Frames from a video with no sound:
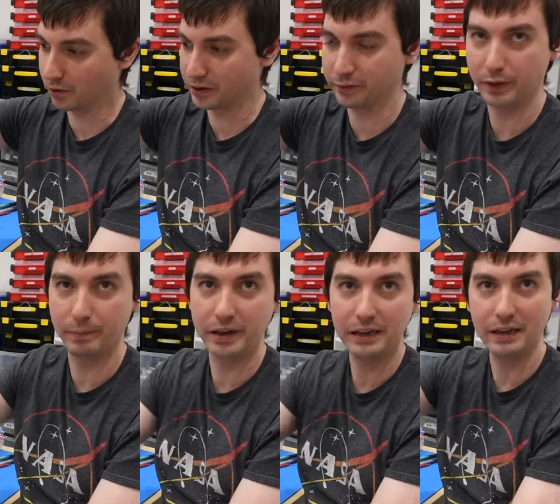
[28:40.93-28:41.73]
mm-hmm. is
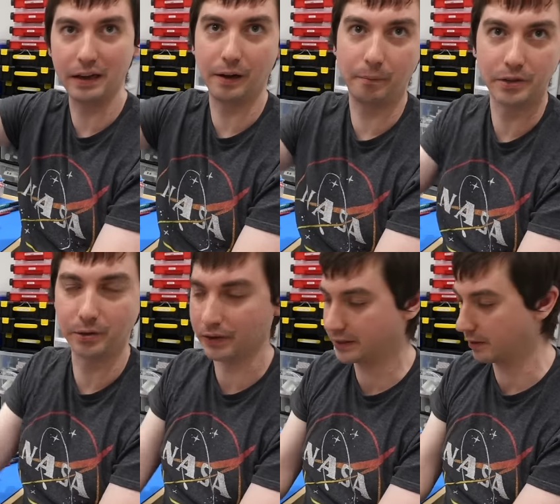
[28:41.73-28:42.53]
flipping, um, so
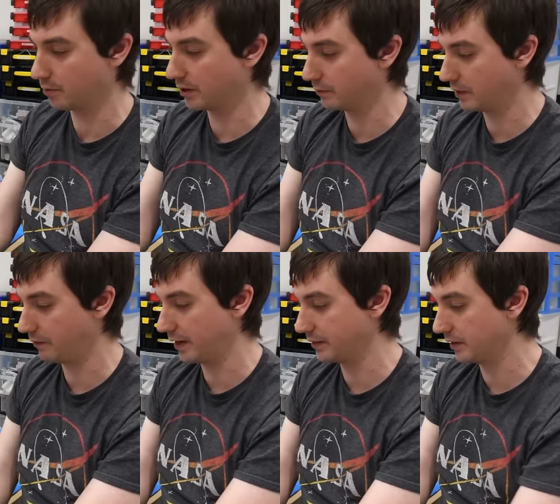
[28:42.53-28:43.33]
it lets the core switch
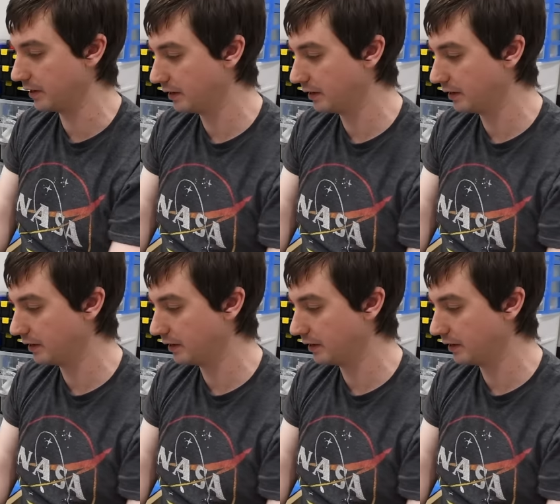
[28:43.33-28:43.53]
faster.